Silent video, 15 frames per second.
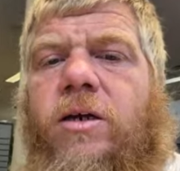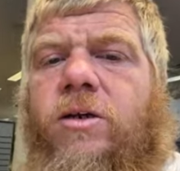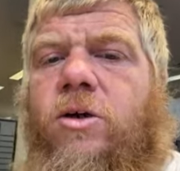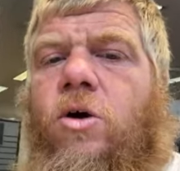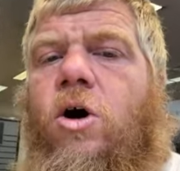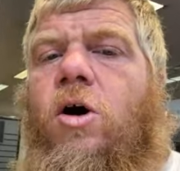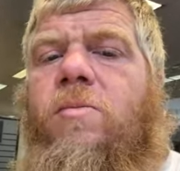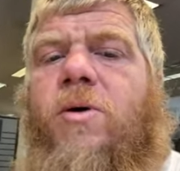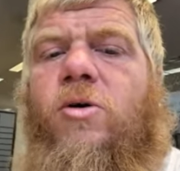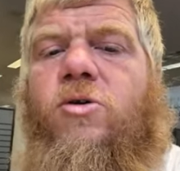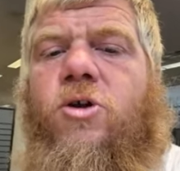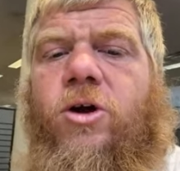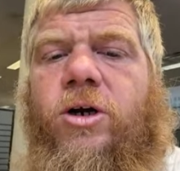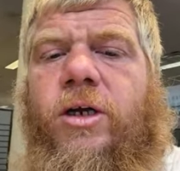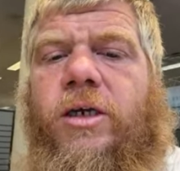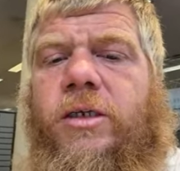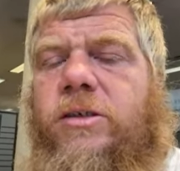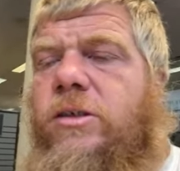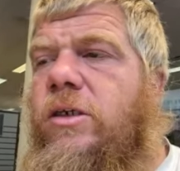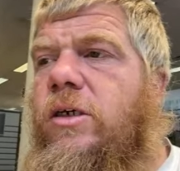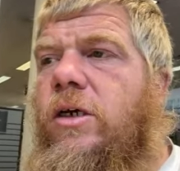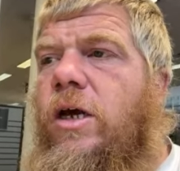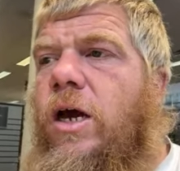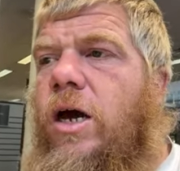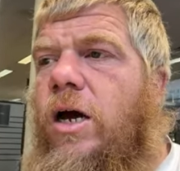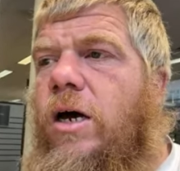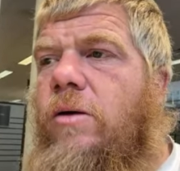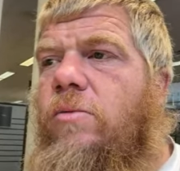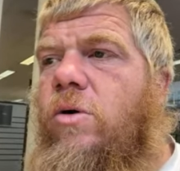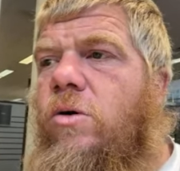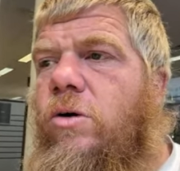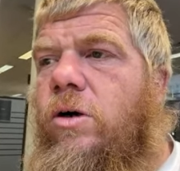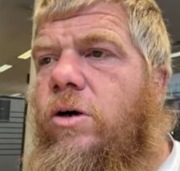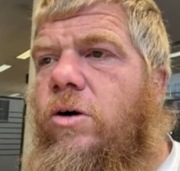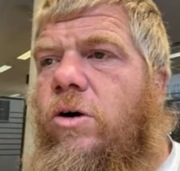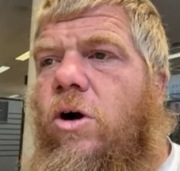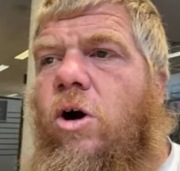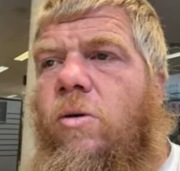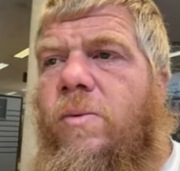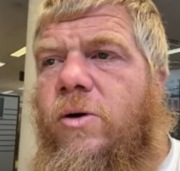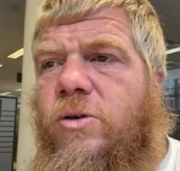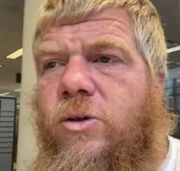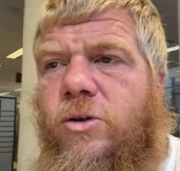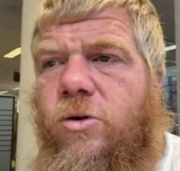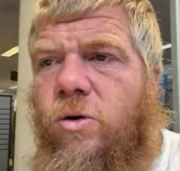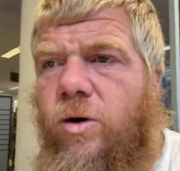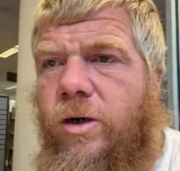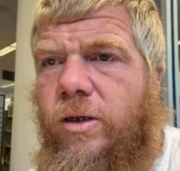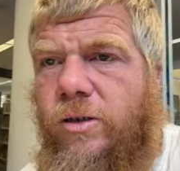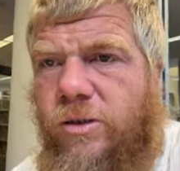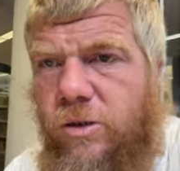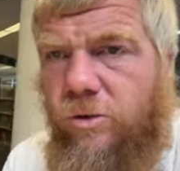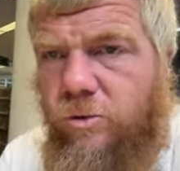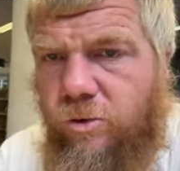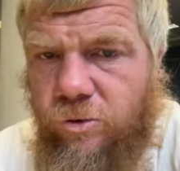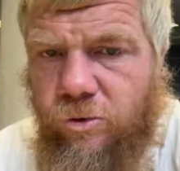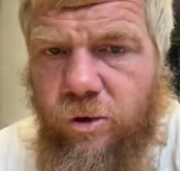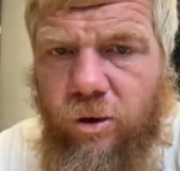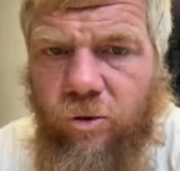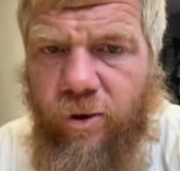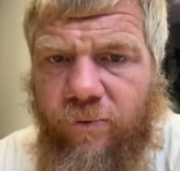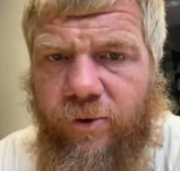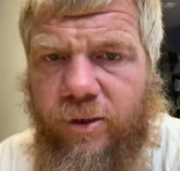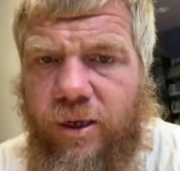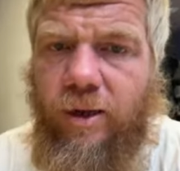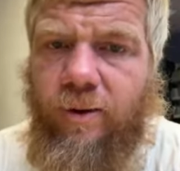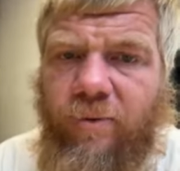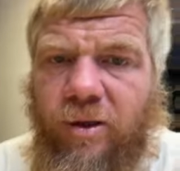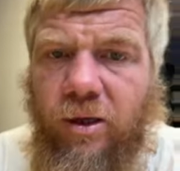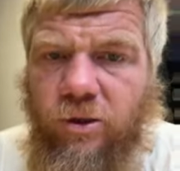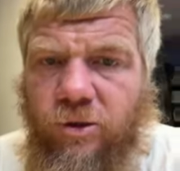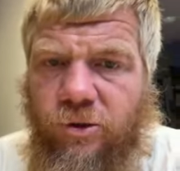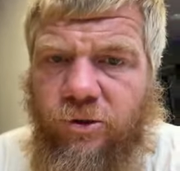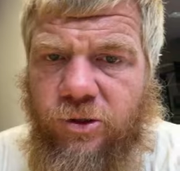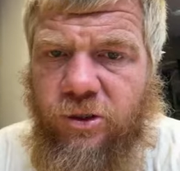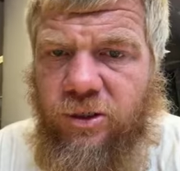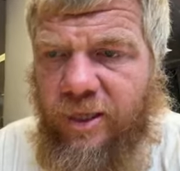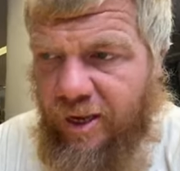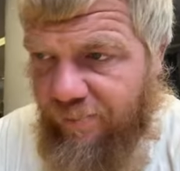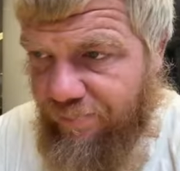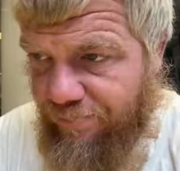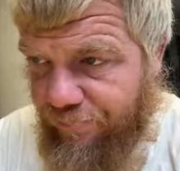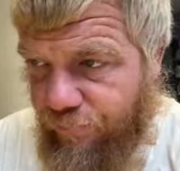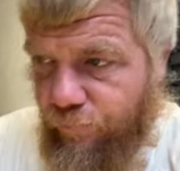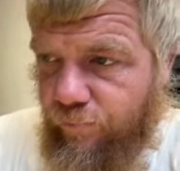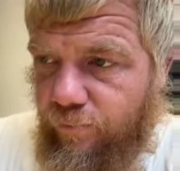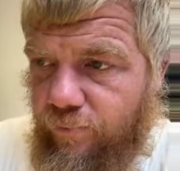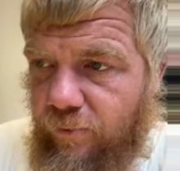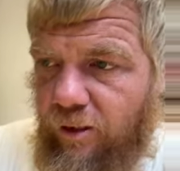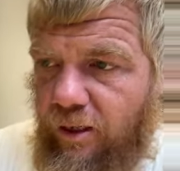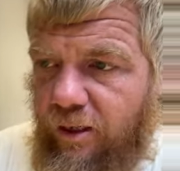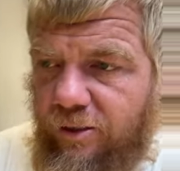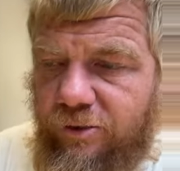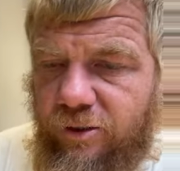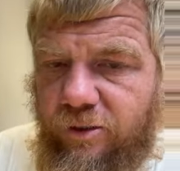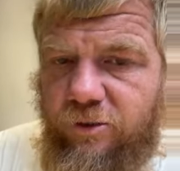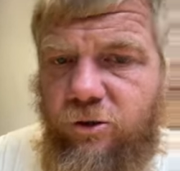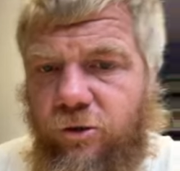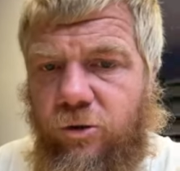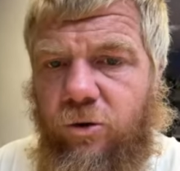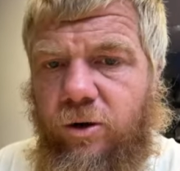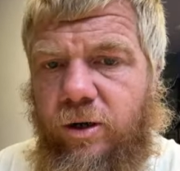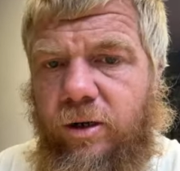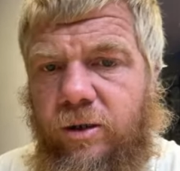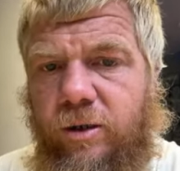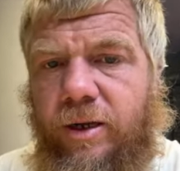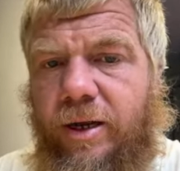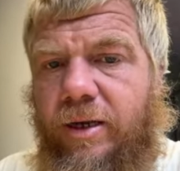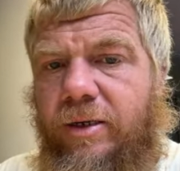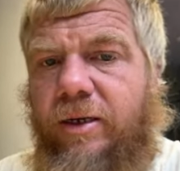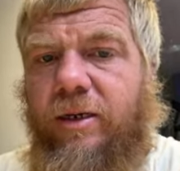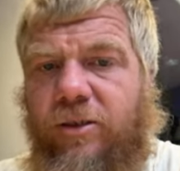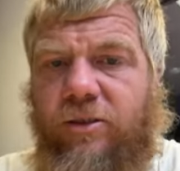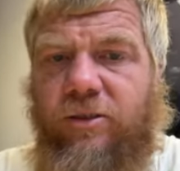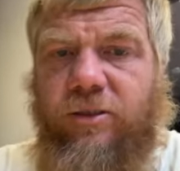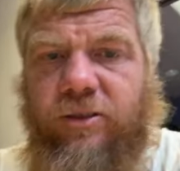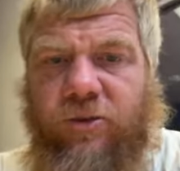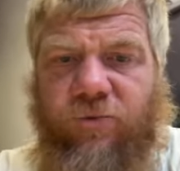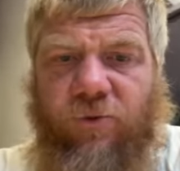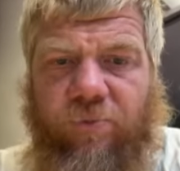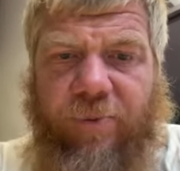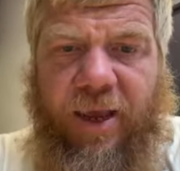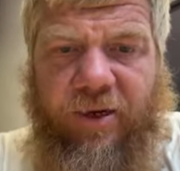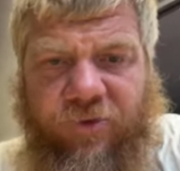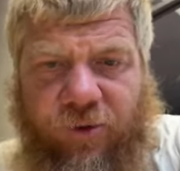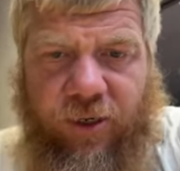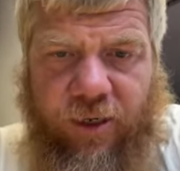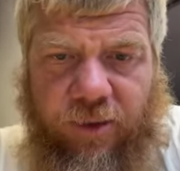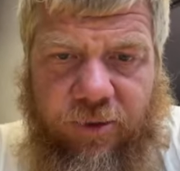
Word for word: you know, Hobo Journeys um, or, or Hobo Tutorials. So, you know, every time you see that, it's a tutorial, and it's it's from Patreon.